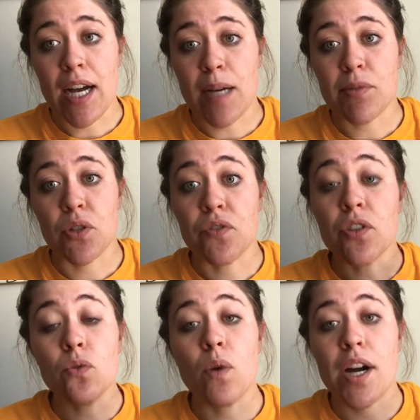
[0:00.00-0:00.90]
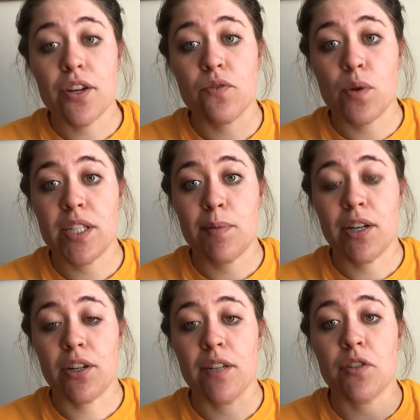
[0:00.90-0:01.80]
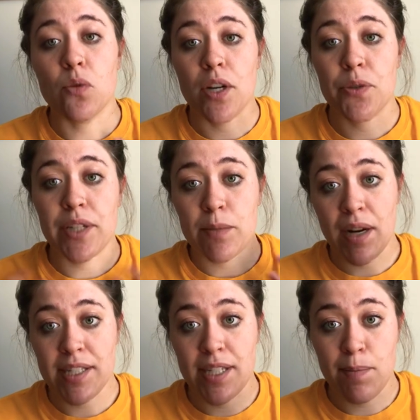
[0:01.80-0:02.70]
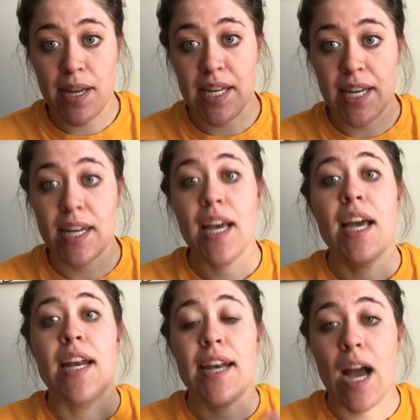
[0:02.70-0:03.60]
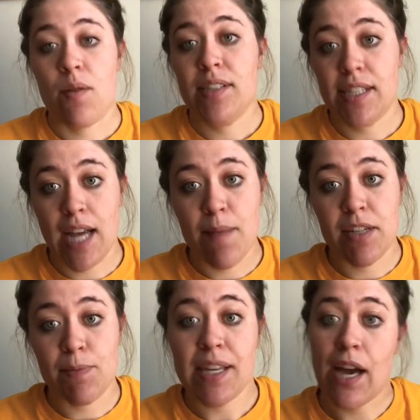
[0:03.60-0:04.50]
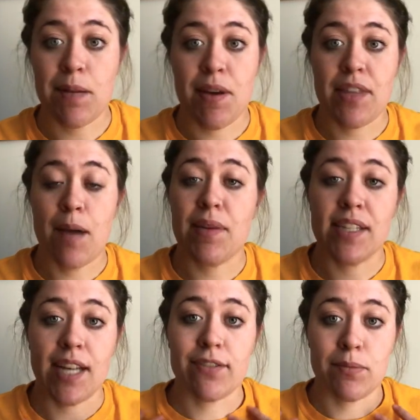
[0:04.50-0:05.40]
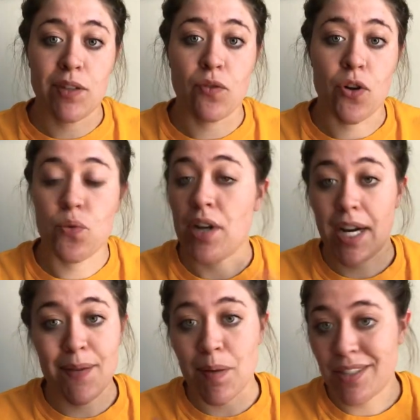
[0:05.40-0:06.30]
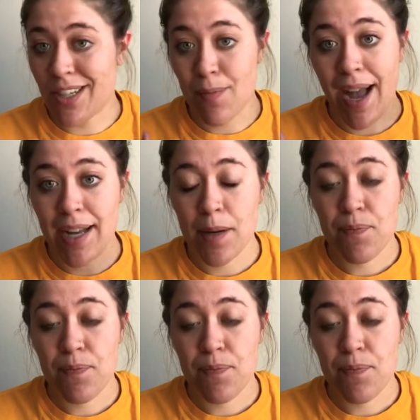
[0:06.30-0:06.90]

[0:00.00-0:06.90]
So if you want your voice to be heard, if you want to express an opinion, now is the time to speak out about that, because after May 4th, we're not going to be able to go back.